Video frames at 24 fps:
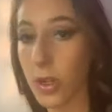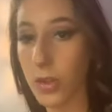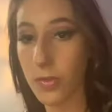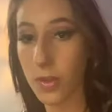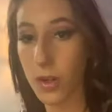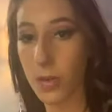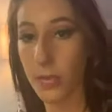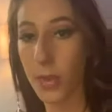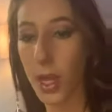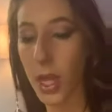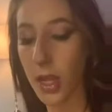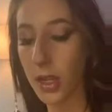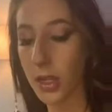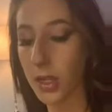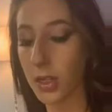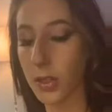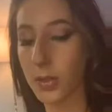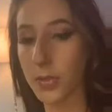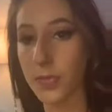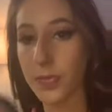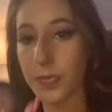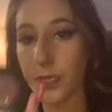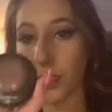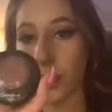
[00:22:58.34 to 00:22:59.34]
from MAC.
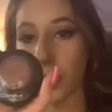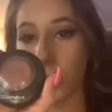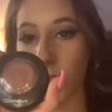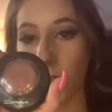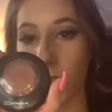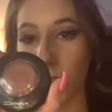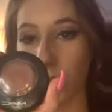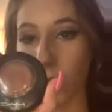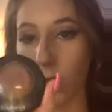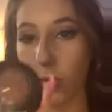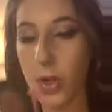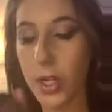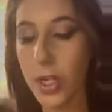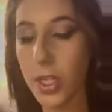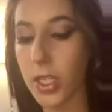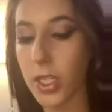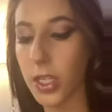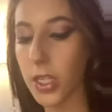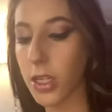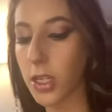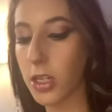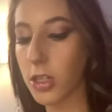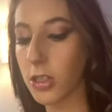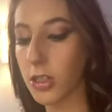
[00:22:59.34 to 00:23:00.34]
This one right
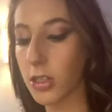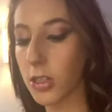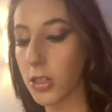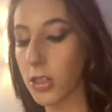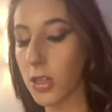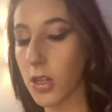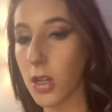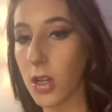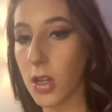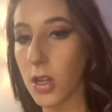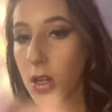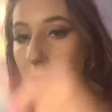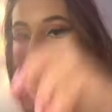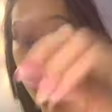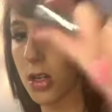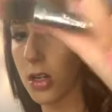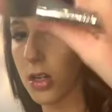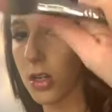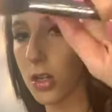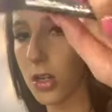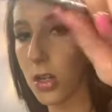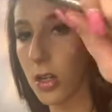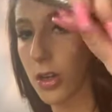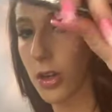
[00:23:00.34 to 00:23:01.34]
here.
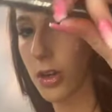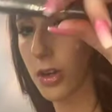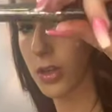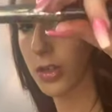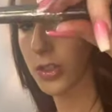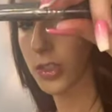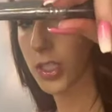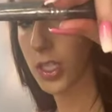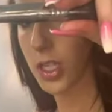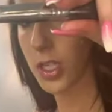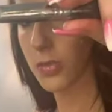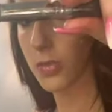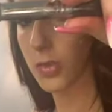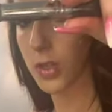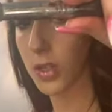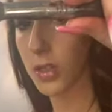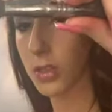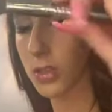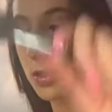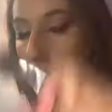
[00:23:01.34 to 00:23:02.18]
Our Sigma